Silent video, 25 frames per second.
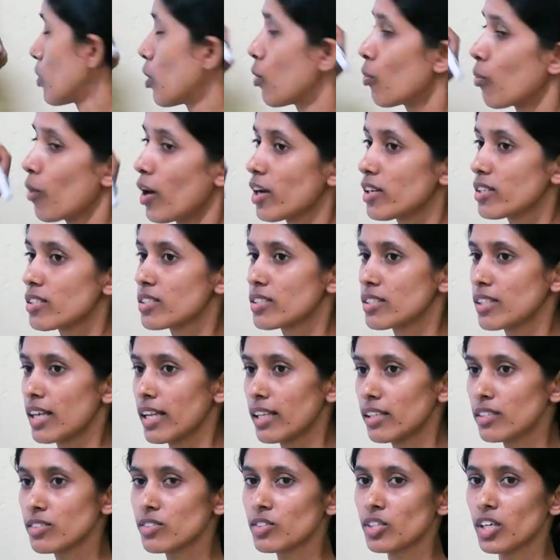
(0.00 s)
What
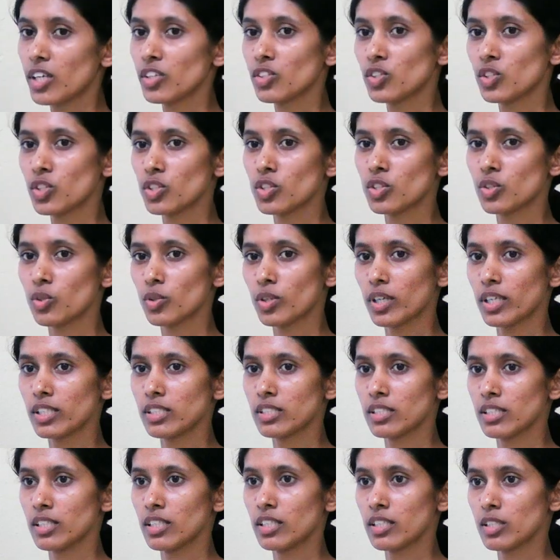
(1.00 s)
cell structures you can
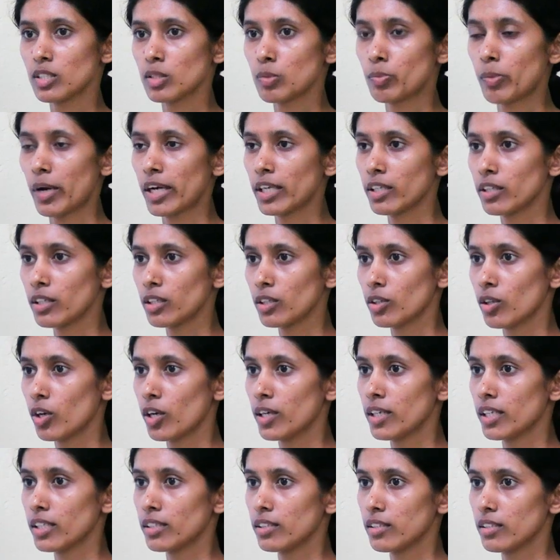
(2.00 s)
see in spinal
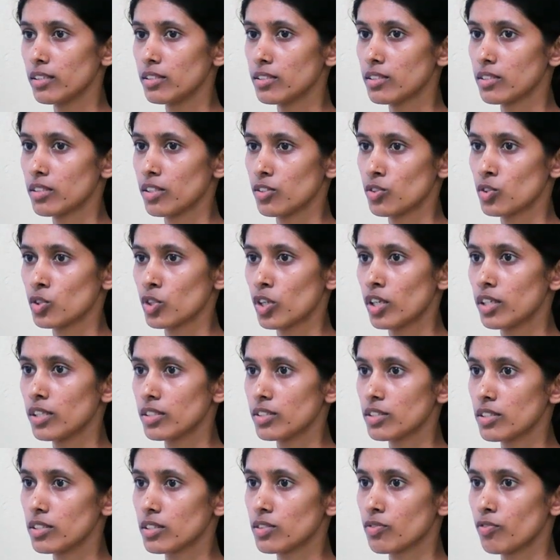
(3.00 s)
cord at least?
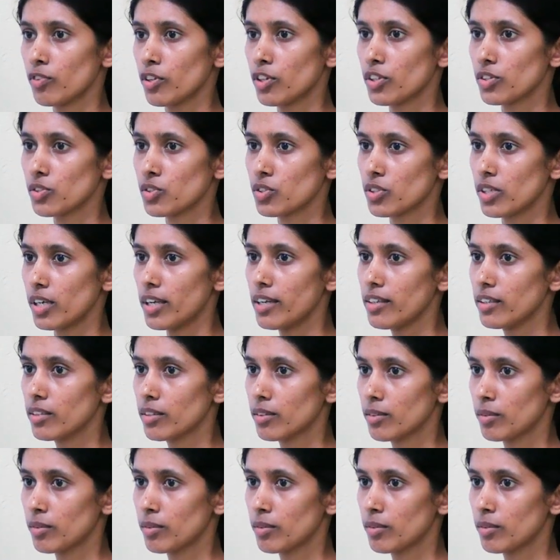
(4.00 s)
Histology is finished, right?